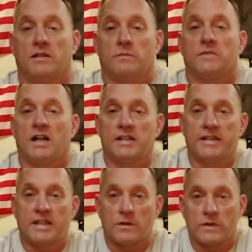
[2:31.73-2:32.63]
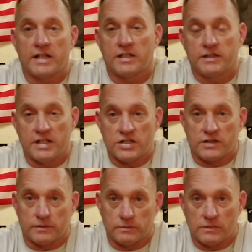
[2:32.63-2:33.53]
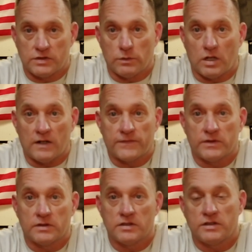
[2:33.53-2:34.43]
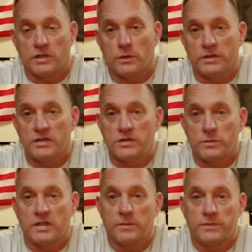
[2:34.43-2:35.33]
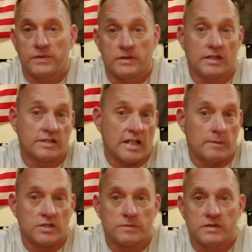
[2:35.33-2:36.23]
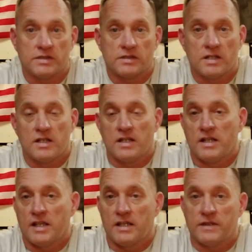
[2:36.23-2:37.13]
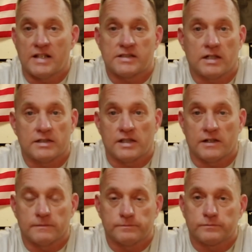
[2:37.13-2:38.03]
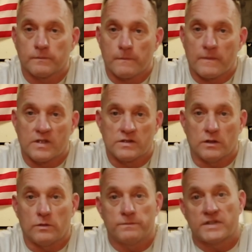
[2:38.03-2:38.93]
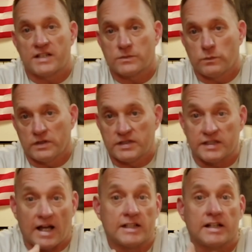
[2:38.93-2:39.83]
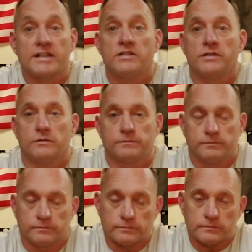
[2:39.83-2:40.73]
I like that recognition. Too often you go into too many establishments and that's not there. So that's one thing I like to do.